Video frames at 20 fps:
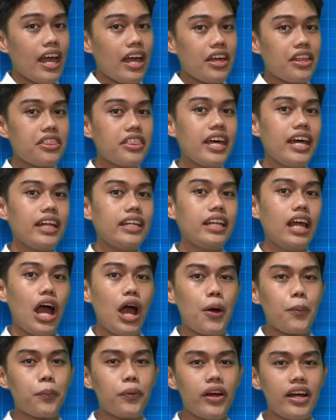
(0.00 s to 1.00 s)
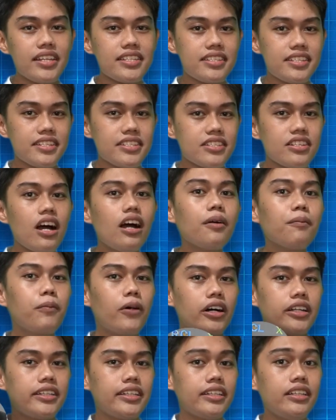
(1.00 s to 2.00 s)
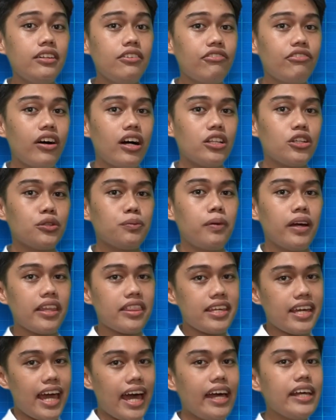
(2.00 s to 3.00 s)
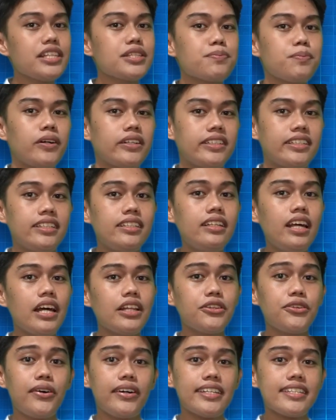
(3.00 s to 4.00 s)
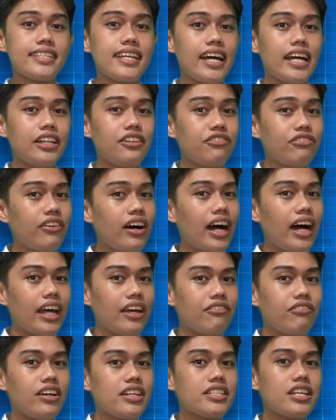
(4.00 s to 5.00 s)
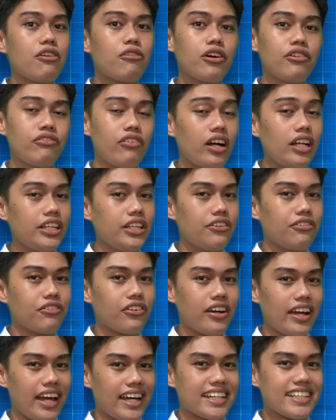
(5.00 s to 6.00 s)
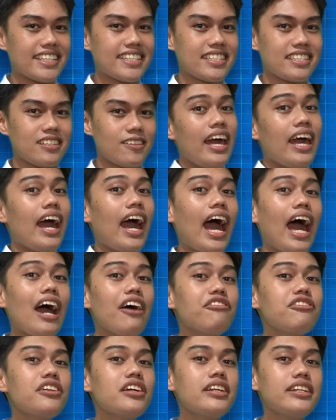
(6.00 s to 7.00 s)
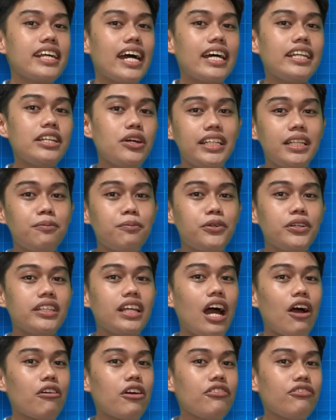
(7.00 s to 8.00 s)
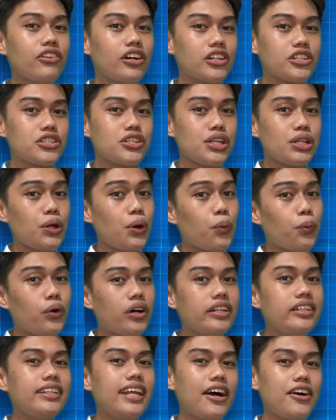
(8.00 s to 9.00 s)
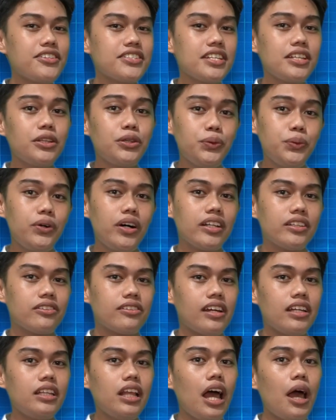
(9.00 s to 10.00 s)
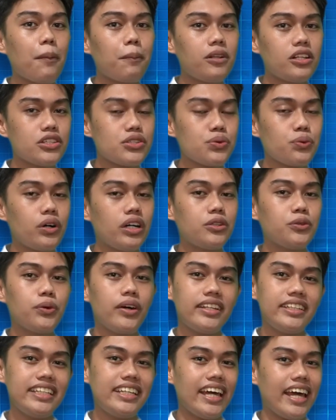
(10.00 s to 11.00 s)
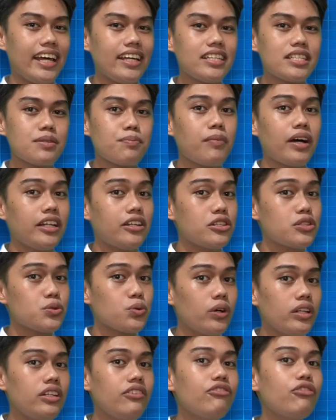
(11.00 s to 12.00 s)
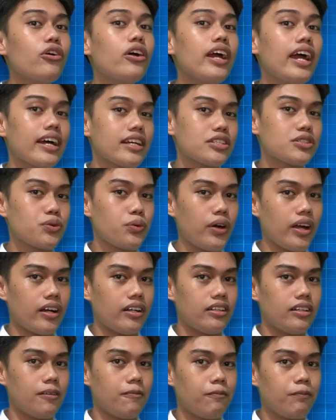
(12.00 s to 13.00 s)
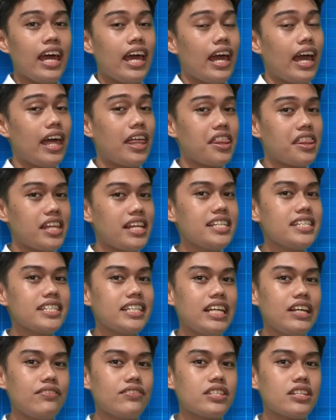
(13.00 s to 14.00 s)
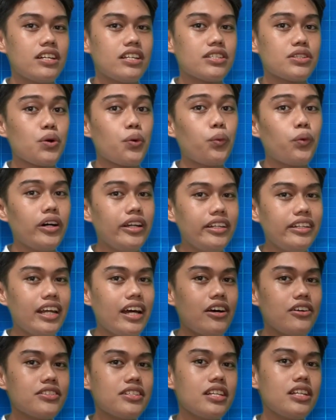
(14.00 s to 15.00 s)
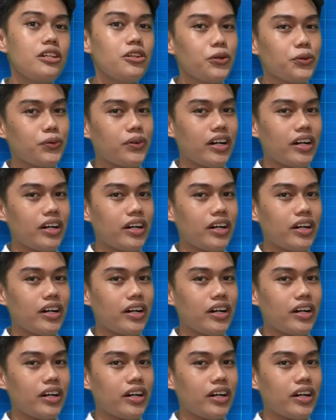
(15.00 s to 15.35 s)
Then, press the stop button followed by the x button to assign 5 as our value for x. After that, input our function 1,200 plus 120x minus 24x squared. And this gives us 1,200.